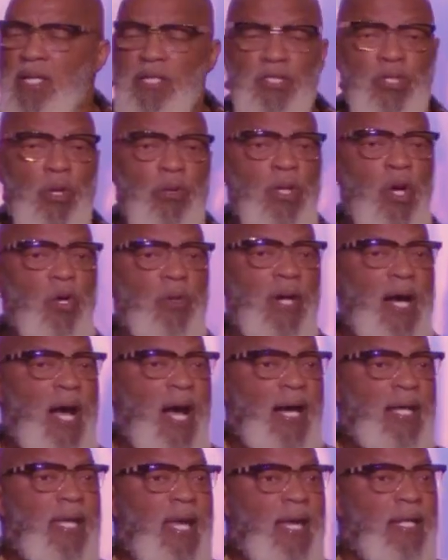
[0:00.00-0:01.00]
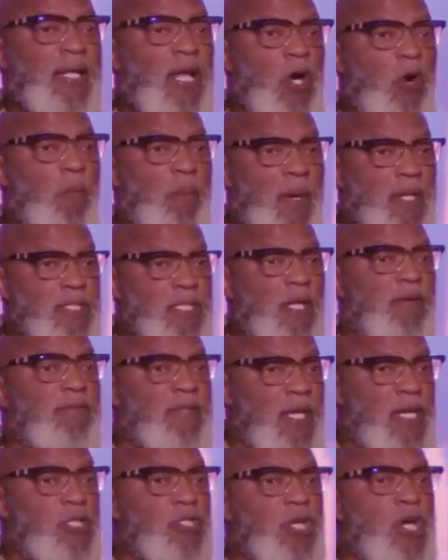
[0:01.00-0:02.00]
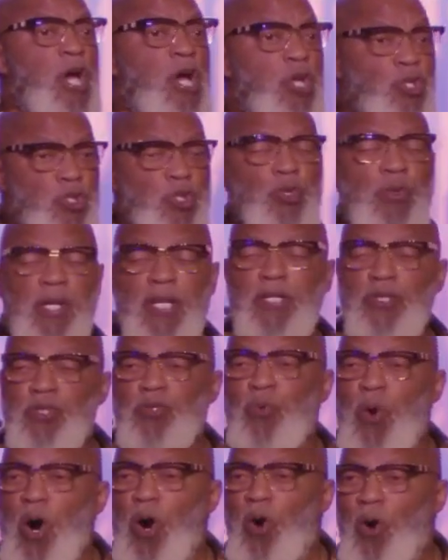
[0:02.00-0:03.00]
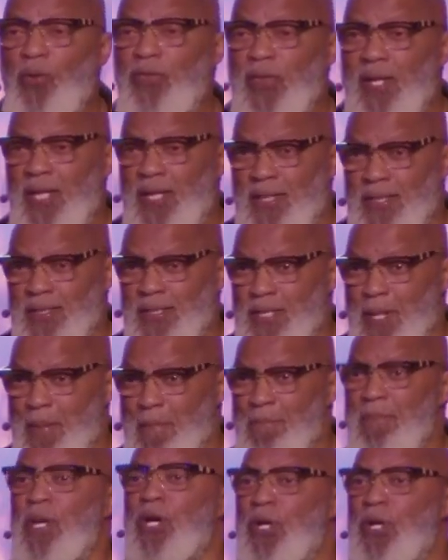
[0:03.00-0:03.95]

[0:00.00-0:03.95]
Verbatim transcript: It's no longer, I can't help myself. Yes, you can do all things